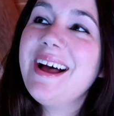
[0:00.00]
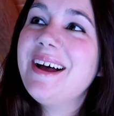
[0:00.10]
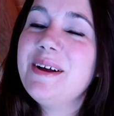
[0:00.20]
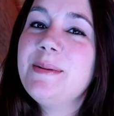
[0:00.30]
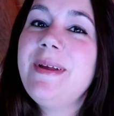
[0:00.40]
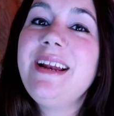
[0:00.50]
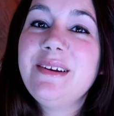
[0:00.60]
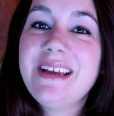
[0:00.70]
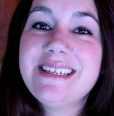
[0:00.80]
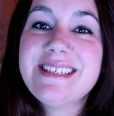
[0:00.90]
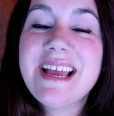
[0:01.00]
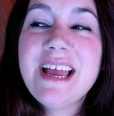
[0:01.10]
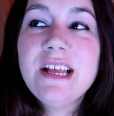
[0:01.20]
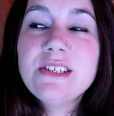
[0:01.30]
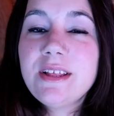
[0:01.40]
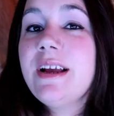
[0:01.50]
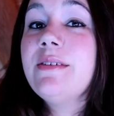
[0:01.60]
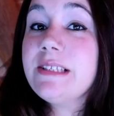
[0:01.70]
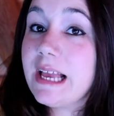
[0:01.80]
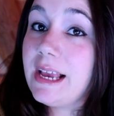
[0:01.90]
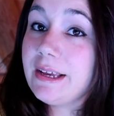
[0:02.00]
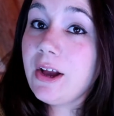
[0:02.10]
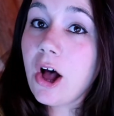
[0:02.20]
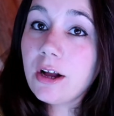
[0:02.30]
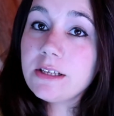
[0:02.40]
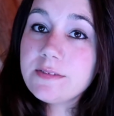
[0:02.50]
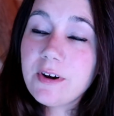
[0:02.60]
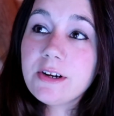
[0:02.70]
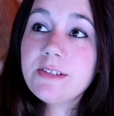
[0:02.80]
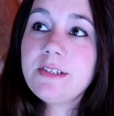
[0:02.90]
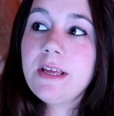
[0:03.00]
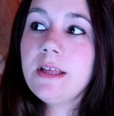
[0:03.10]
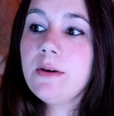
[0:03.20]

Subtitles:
Anyways, so like I was saying, August 1st,